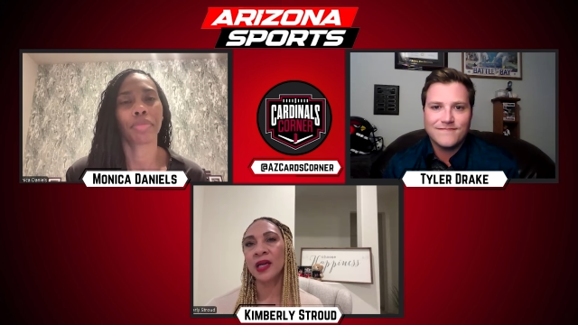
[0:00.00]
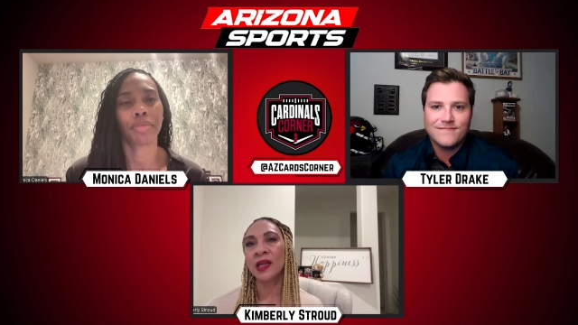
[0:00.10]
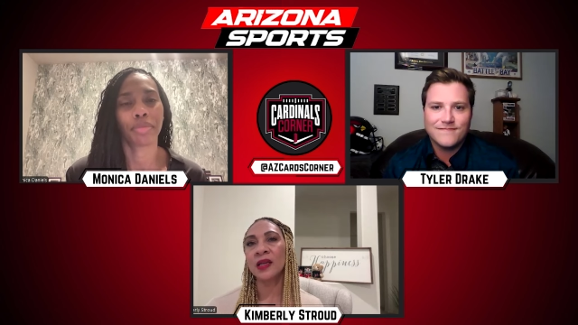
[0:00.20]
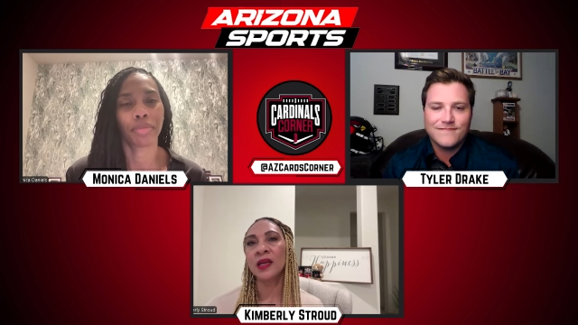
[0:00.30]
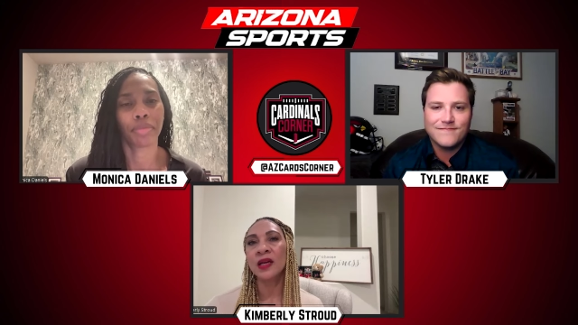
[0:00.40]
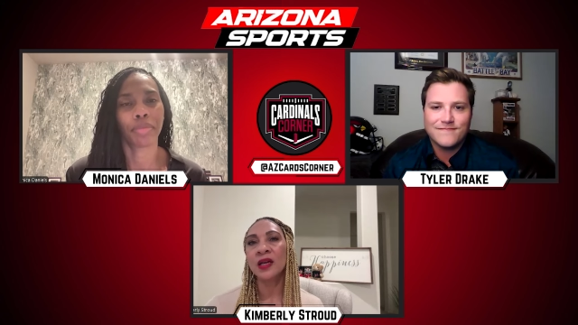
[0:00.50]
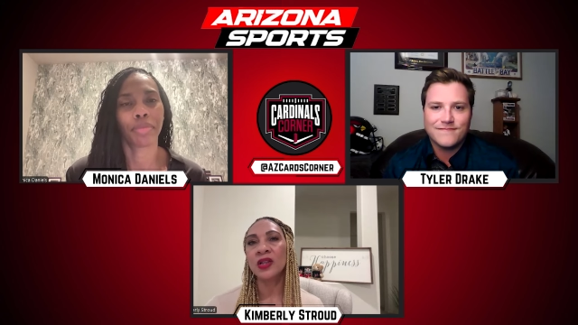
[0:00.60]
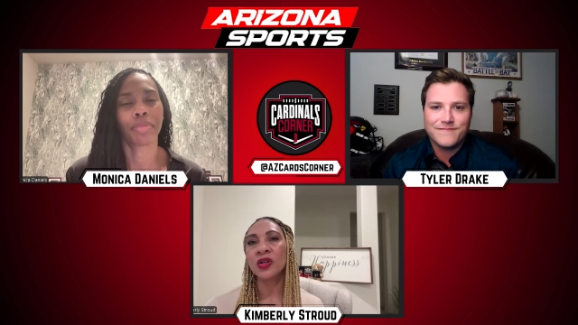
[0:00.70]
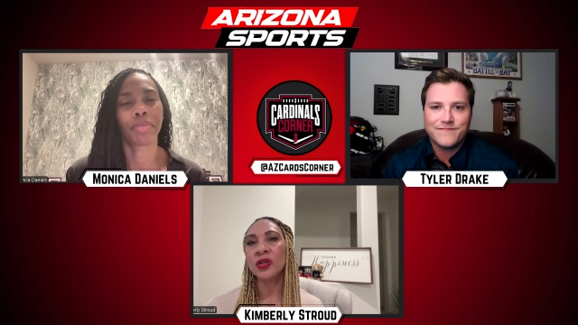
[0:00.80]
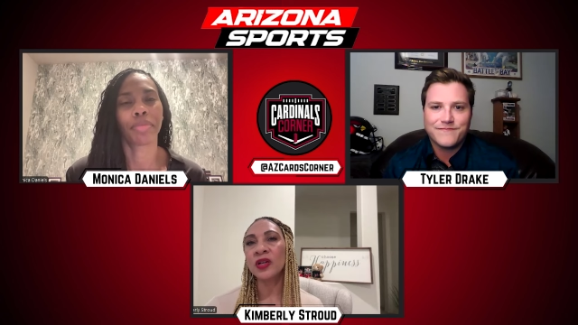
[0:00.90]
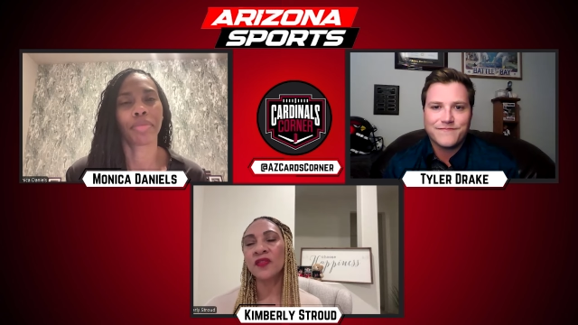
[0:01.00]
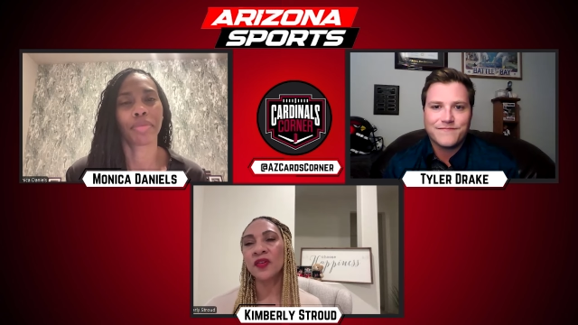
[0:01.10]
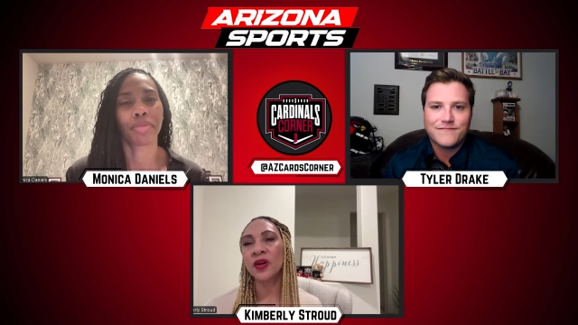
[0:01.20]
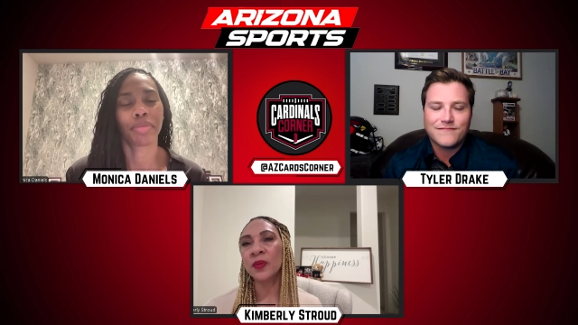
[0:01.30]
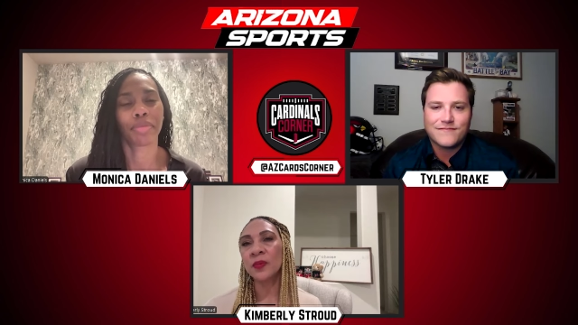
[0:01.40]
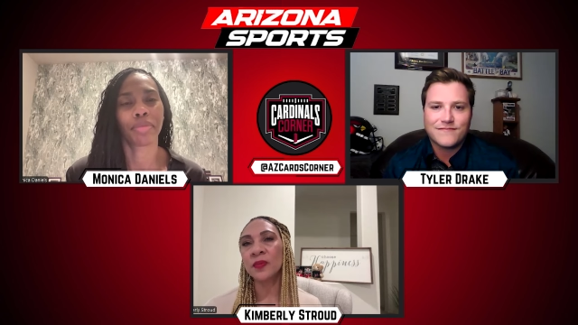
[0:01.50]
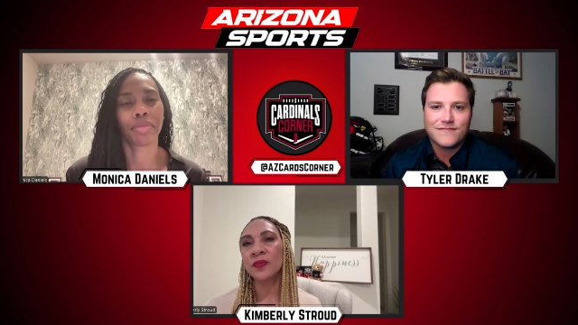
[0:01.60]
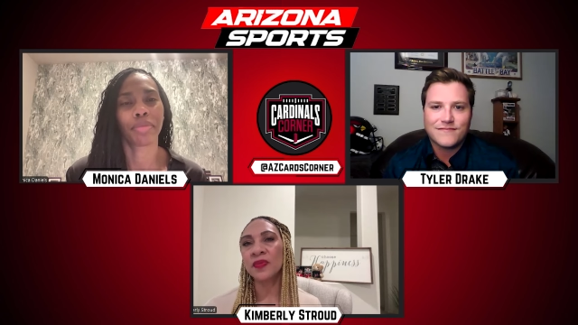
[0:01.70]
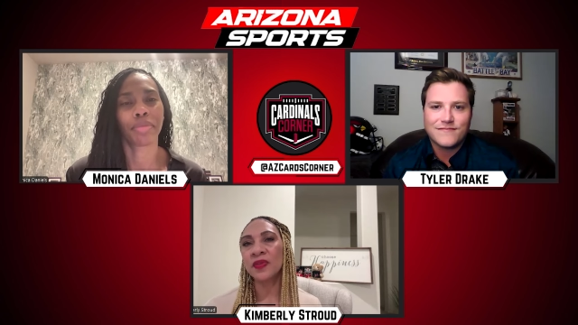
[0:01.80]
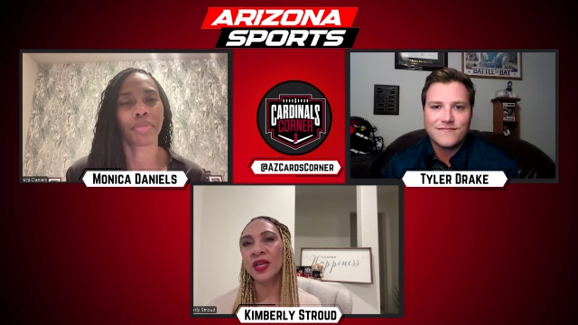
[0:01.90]
Speaker 1: and learning
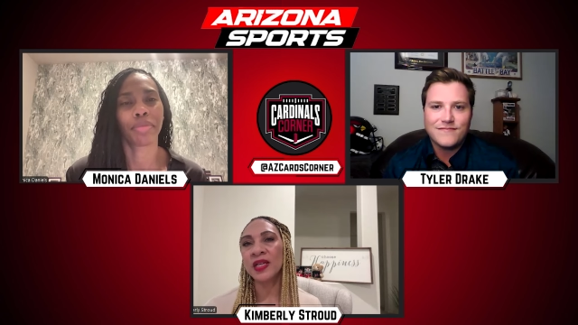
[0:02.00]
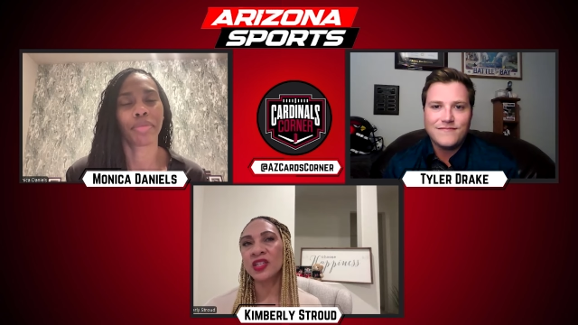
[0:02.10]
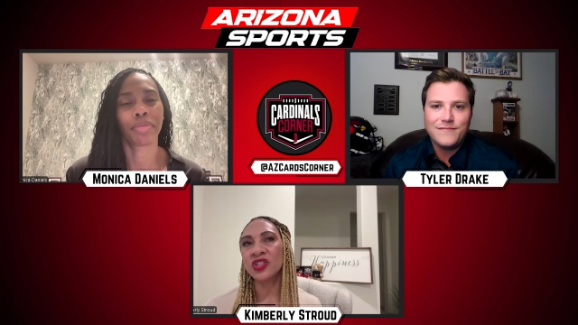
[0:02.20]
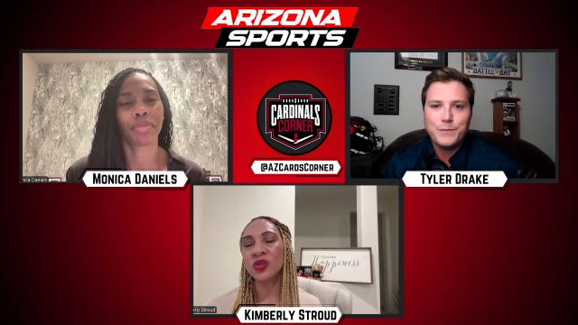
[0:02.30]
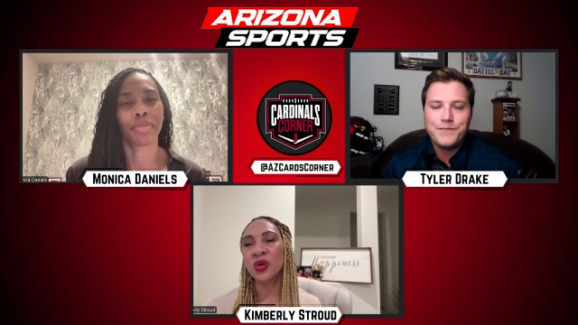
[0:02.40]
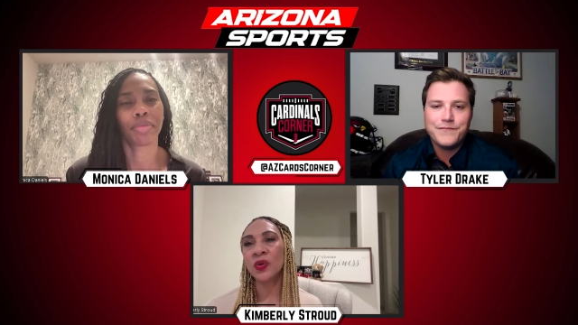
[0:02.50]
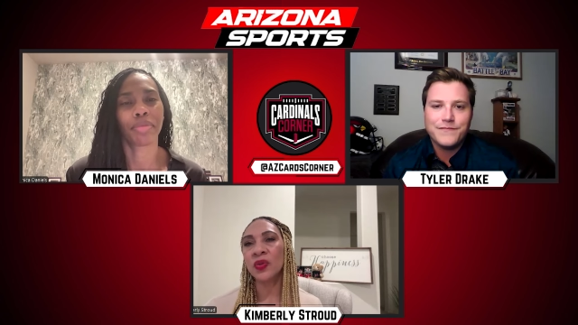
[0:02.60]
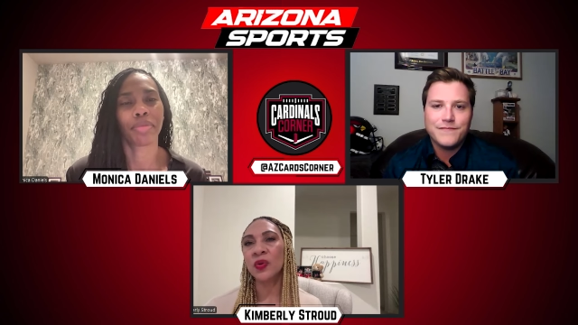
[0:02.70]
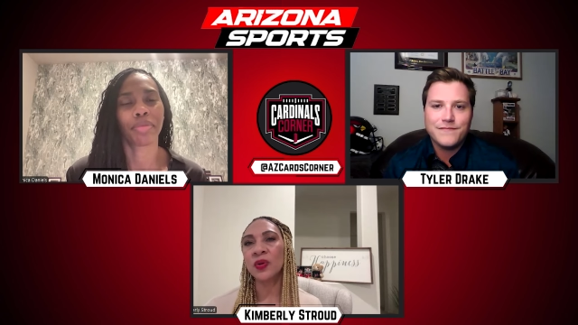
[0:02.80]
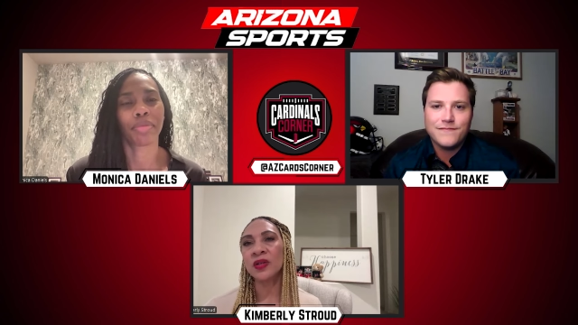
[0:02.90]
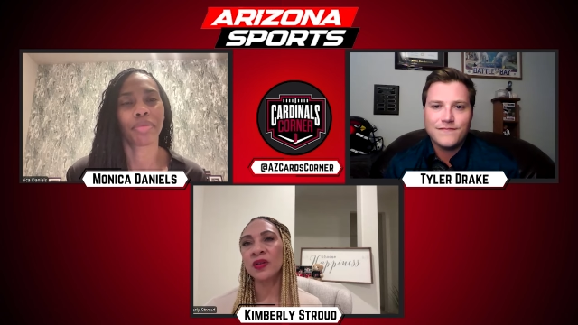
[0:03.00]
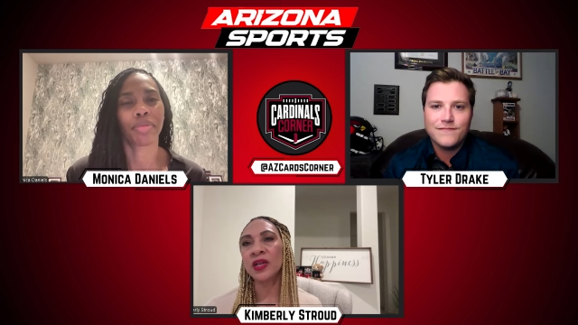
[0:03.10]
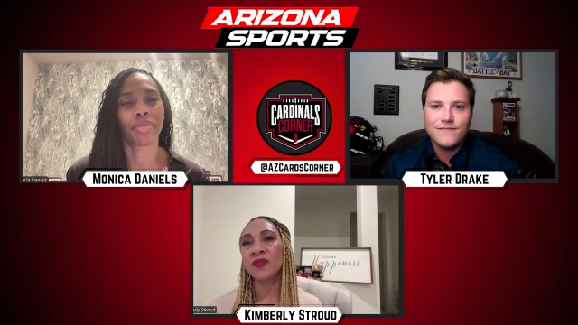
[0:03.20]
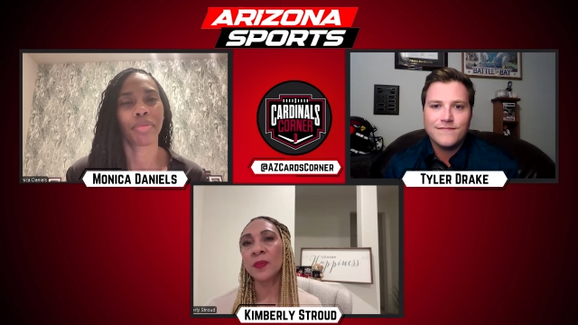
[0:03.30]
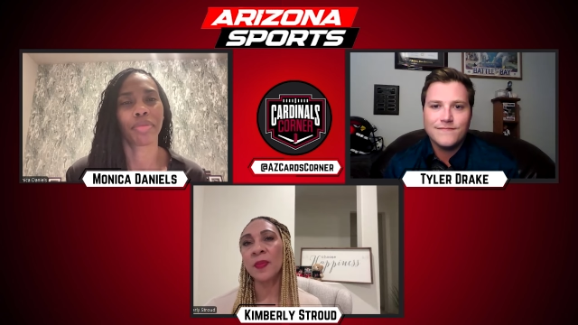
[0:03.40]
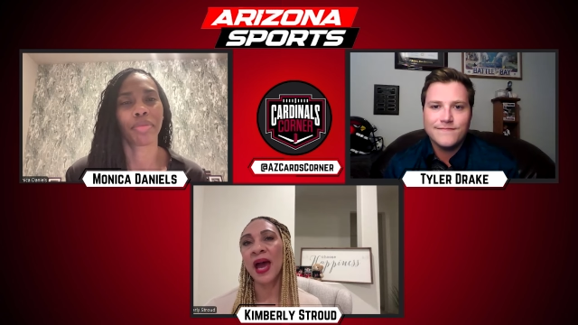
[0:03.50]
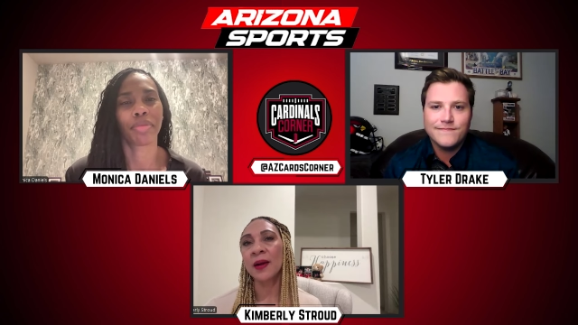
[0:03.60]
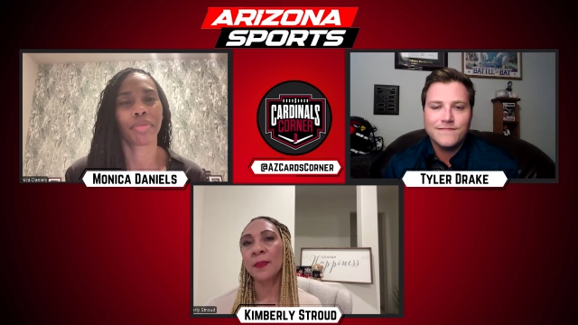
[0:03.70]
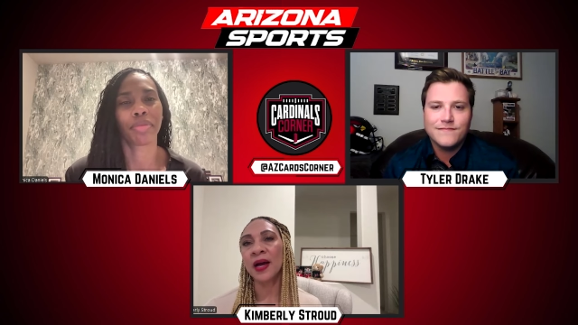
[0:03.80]
from things that you go through and giving back